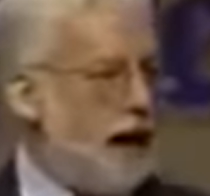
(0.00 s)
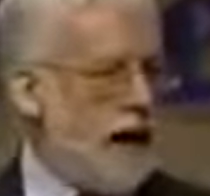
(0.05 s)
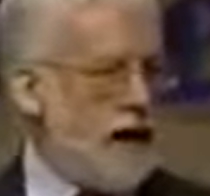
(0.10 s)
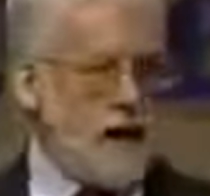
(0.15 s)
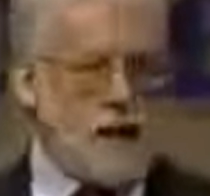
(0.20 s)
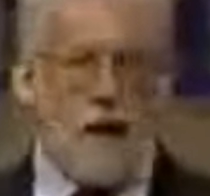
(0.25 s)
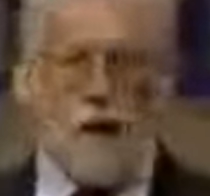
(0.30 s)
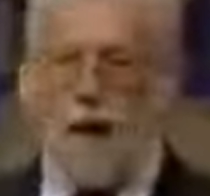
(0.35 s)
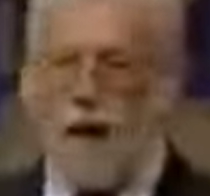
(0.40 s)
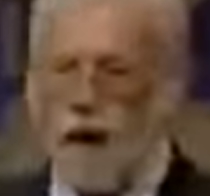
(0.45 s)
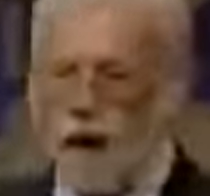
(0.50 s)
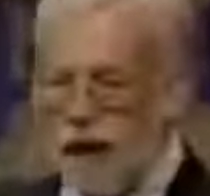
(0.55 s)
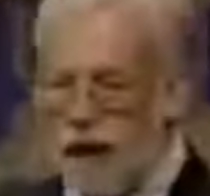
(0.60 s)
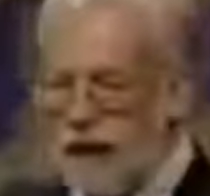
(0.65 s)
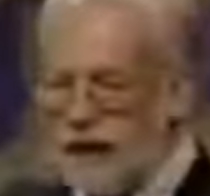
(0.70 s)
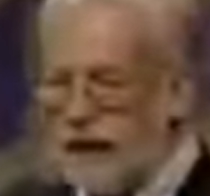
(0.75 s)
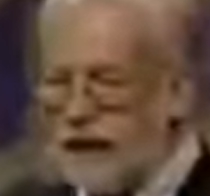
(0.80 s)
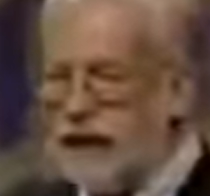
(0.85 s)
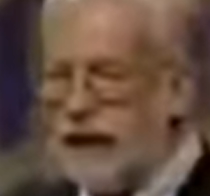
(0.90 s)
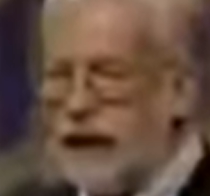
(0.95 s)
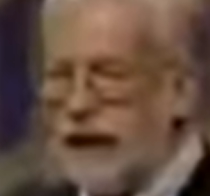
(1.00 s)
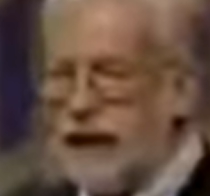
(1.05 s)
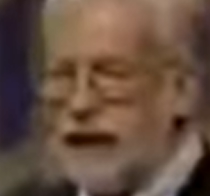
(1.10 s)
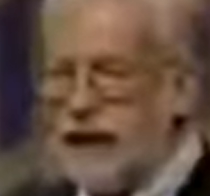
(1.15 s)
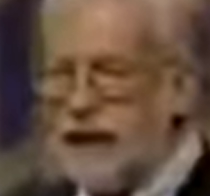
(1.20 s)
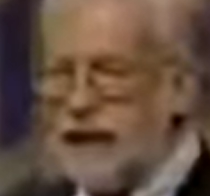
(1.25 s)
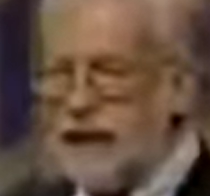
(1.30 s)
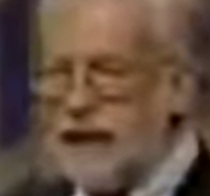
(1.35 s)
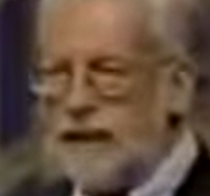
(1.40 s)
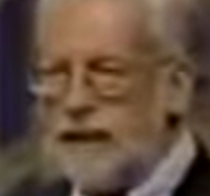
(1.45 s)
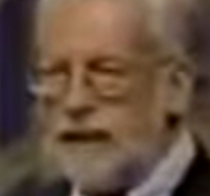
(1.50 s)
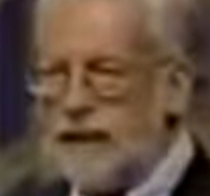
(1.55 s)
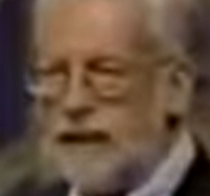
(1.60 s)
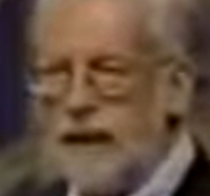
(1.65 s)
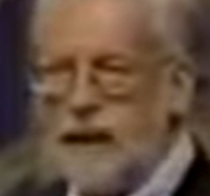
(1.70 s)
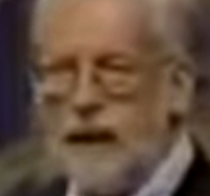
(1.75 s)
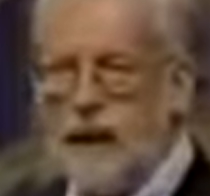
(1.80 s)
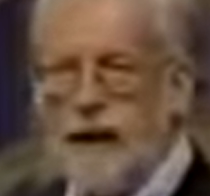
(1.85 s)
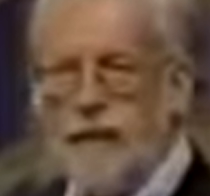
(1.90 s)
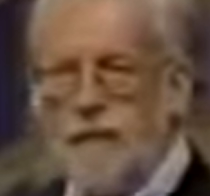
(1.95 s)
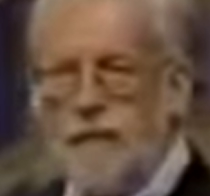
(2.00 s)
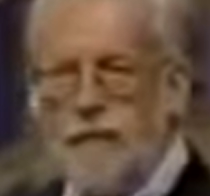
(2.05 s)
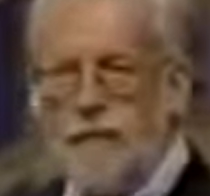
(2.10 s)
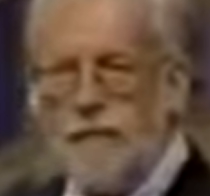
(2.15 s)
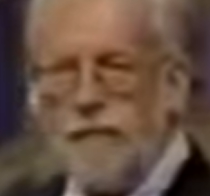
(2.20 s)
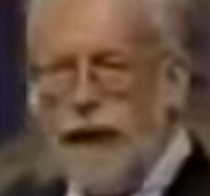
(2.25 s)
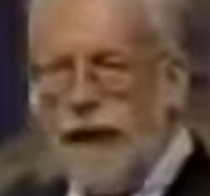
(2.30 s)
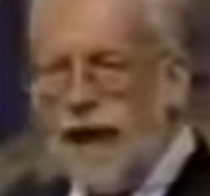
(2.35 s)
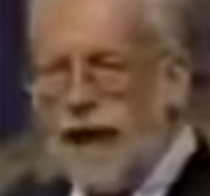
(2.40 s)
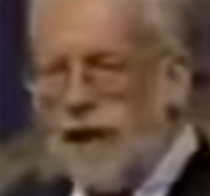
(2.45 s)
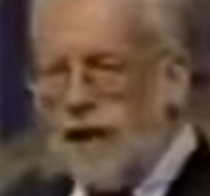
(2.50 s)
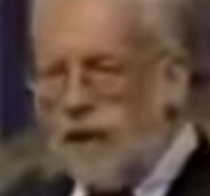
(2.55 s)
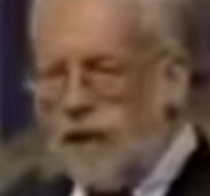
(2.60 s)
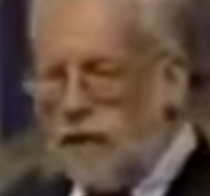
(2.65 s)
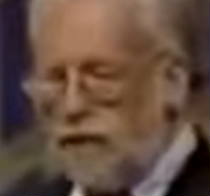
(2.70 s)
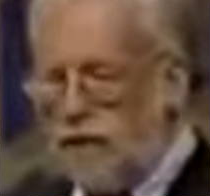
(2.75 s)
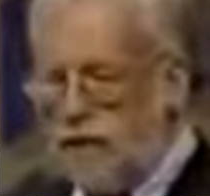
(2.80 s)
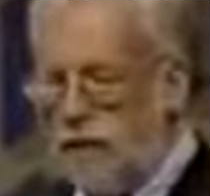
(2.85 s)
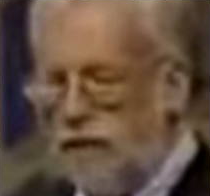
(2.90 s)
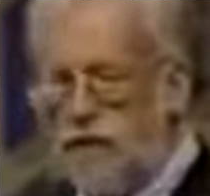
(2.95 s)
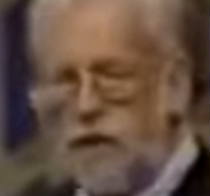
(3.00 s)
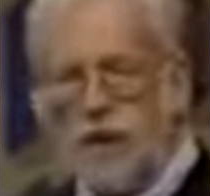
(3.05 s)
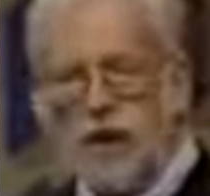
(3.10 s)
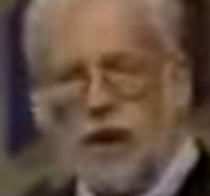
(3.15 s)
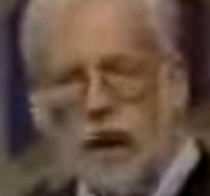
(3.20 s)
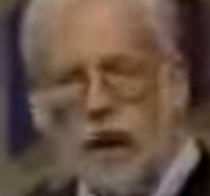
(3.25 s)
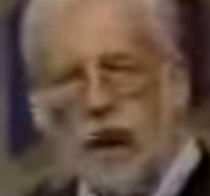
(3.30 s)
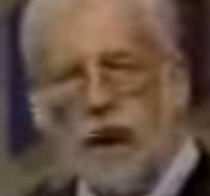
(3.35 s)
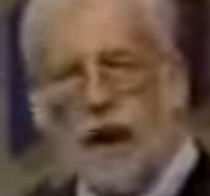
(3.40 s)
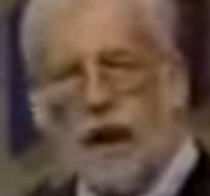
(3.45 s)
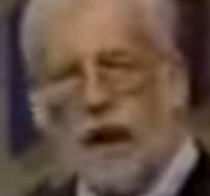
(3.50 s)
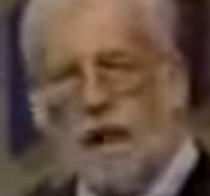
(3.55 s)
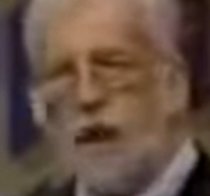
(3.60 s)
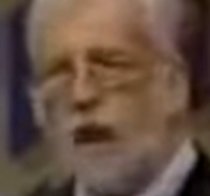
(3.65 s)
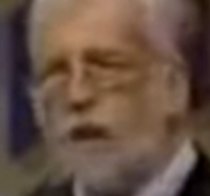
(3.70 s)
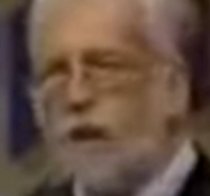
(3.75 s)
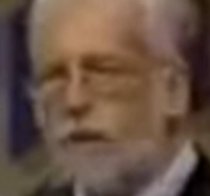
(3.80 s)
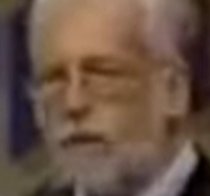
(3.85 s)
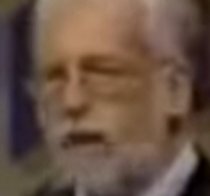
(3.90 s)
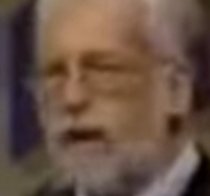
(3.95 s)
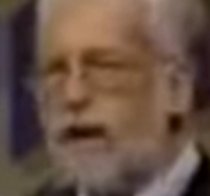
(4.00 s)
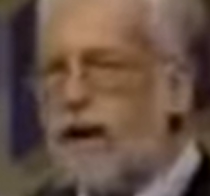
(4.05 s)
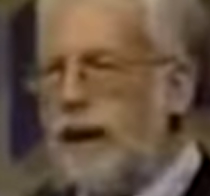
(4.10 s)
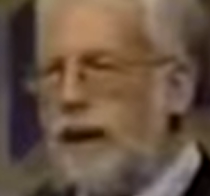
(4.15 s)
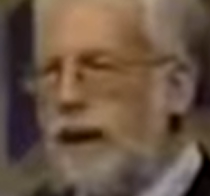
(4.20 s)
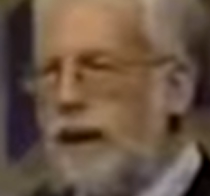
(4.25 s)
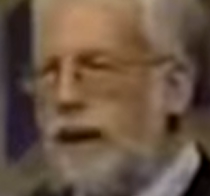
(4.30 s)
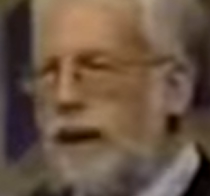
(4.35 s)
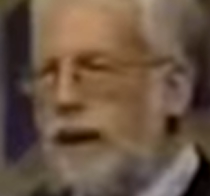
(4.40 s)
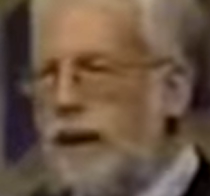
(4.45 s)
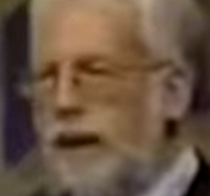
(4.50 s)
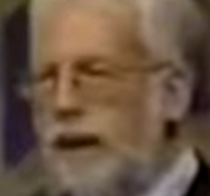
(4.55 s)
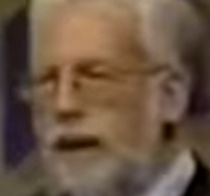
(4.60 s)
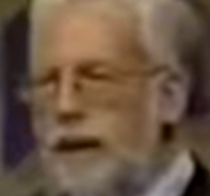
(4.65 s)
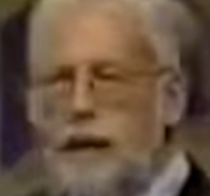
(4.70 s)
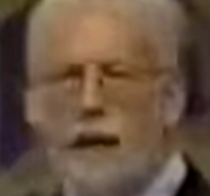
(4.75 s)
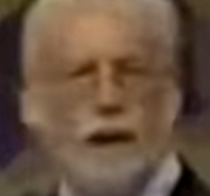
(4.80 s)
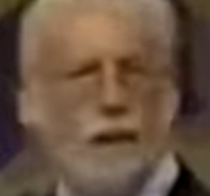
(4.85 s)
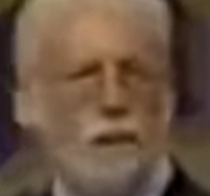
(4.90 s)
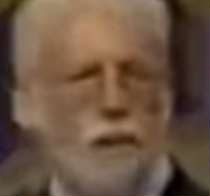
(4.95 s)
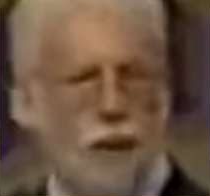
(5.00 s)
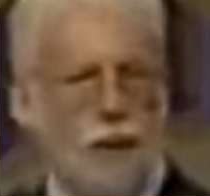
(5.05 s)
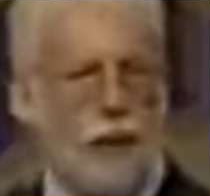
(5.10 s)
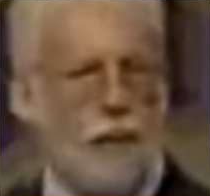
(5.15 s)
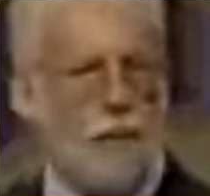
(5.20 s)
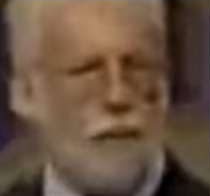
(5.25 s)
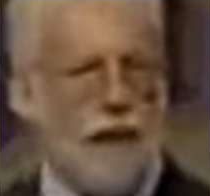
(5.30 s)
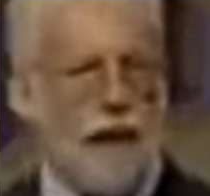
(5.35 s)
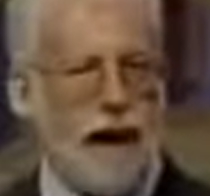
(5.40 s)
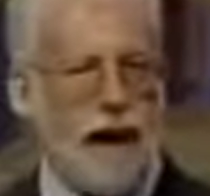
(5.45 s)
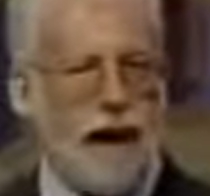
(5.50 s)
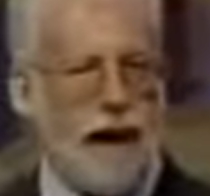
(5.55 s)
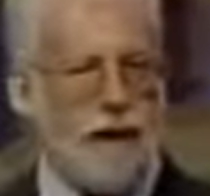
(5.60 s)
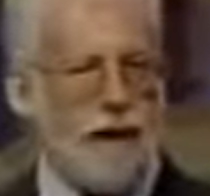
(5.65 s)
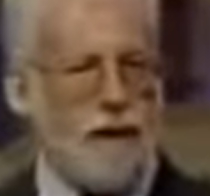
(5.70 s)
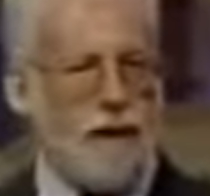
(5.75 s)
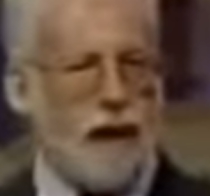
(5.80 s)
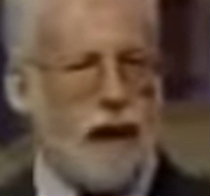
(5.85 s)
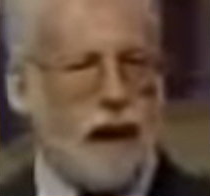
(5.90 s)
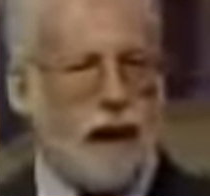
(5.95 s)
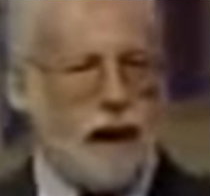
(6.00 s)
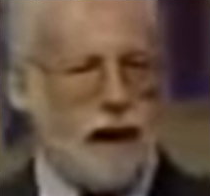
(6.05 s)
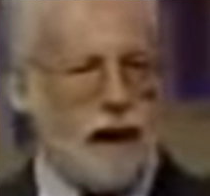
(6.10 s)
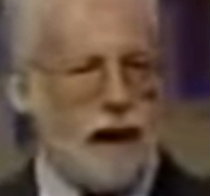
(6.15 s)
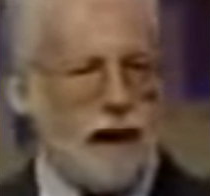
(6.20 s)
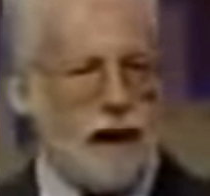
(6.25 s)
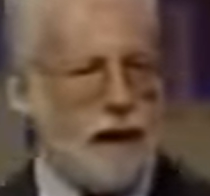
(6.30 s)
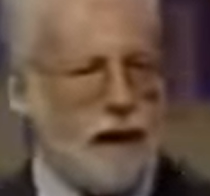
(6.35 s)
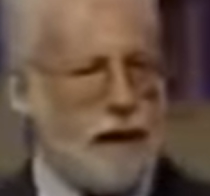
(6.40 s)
and then all the sins of the man who, from whose skull you are drinking will come back on your head.